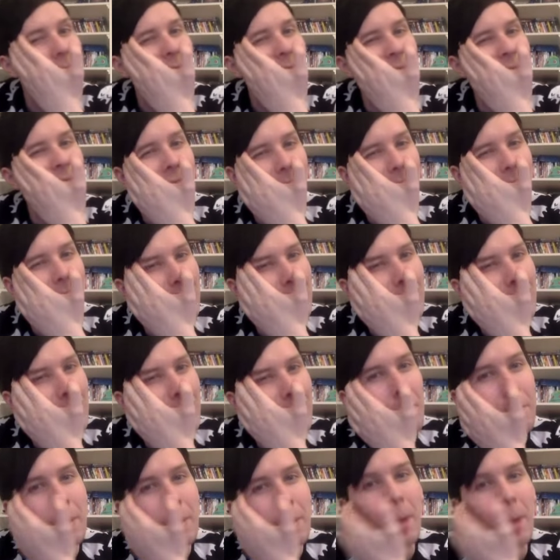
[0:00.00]
Kind
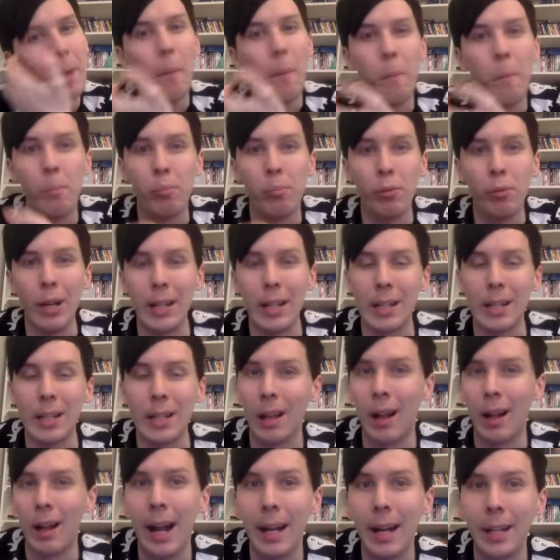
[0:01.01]
of a bit Brits
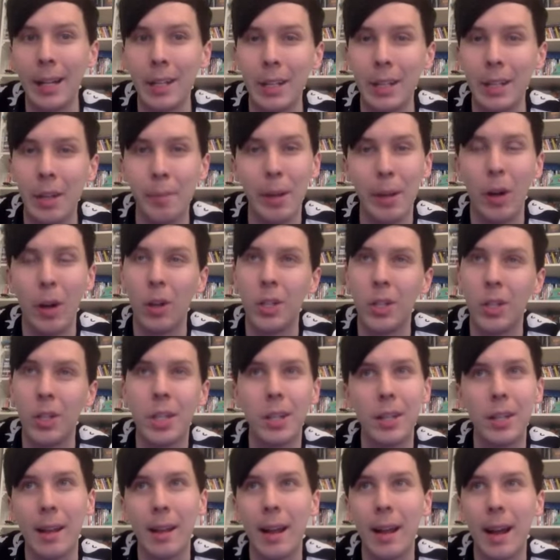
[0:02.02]
lagged, a bit
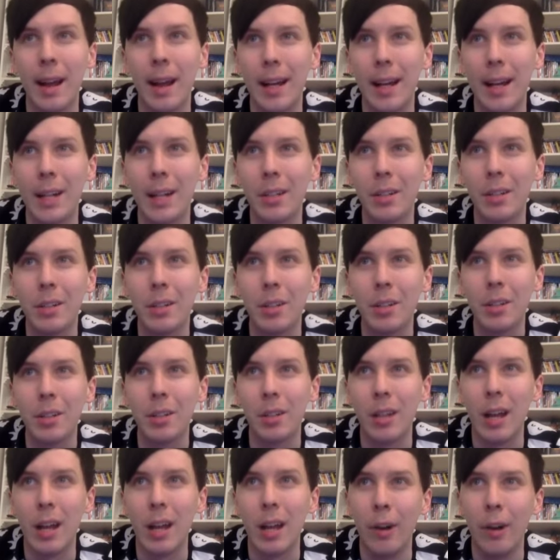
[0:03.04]
Oscars lagged. So I
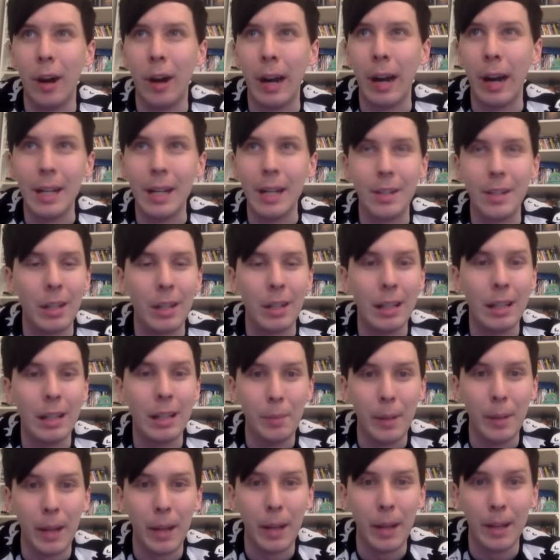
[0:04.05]
was like, right,
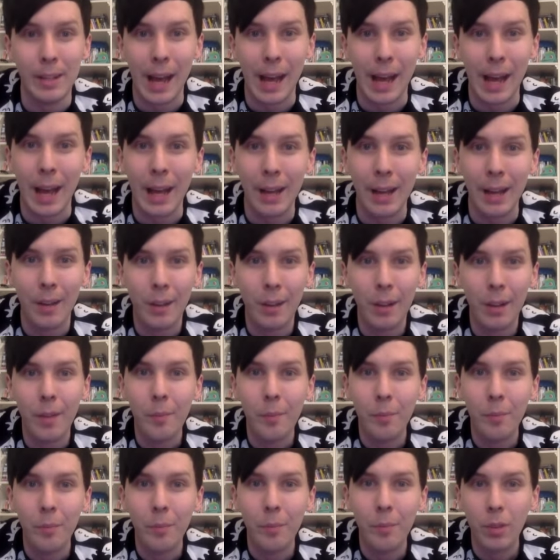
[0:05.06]
leap year day.
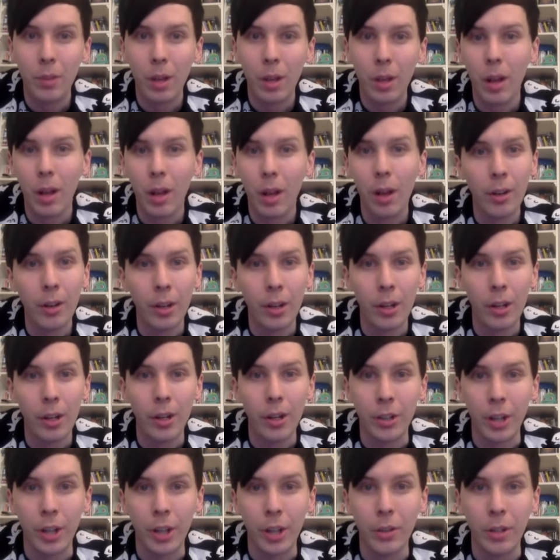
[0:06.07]
Gonna
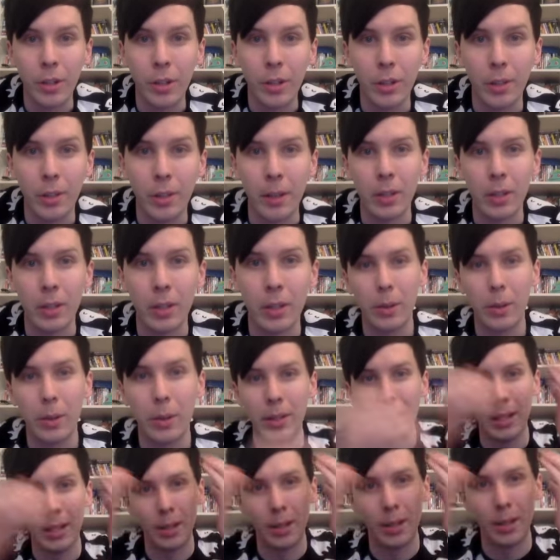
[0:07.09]
go do something. So I went
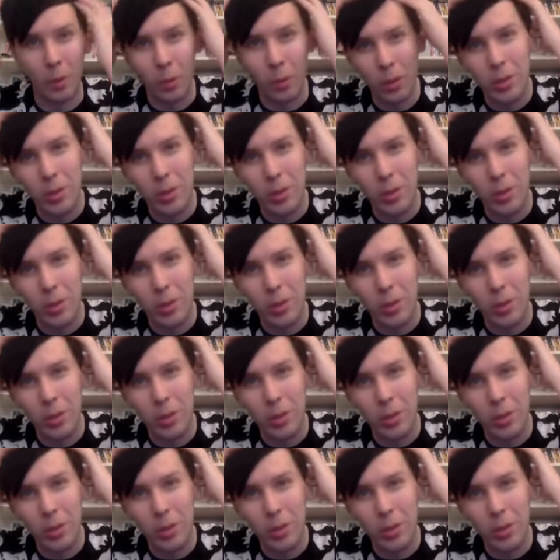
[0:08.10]
to the cinema.